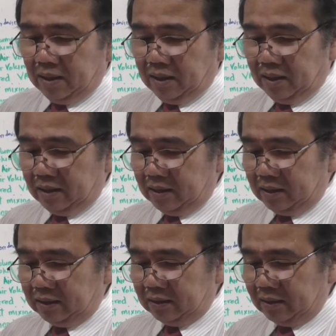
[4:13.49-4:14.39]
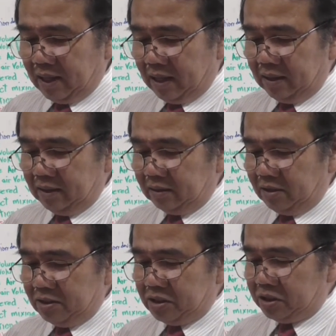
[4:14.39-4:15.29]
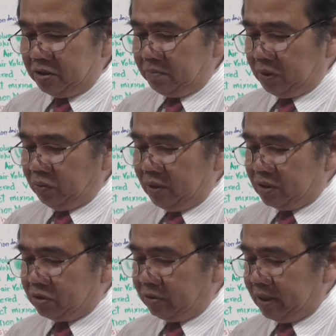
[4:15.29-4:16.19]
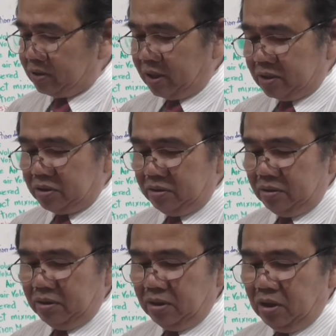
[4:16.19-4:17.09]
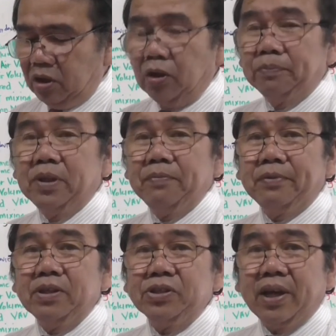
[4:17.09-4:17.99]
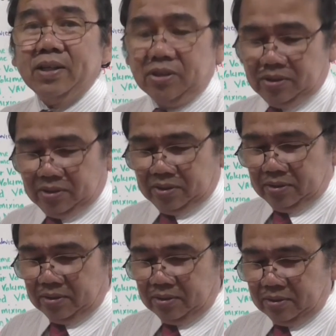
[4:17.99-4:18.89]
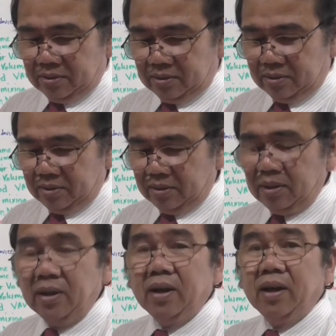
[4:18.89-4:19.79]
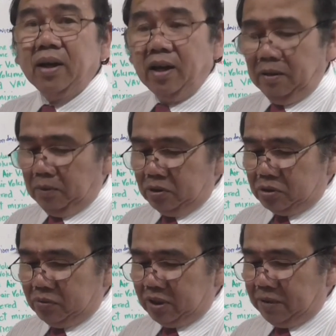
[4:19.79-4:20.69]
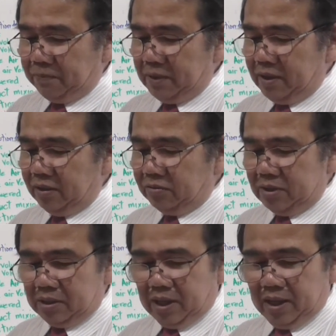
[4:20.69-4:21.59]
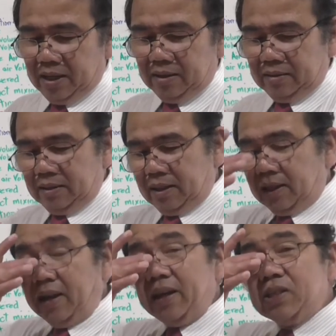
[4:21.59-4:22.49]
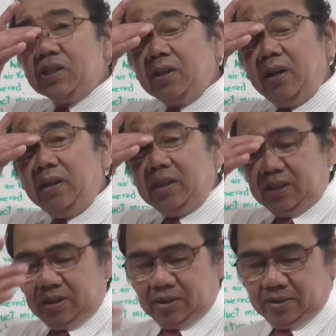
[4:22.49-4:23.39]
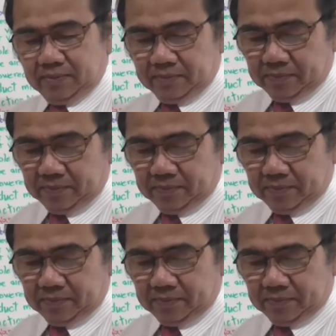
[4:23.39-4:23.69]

are the transition between the straight section of different sizes, elbows with different entrance and exit areas,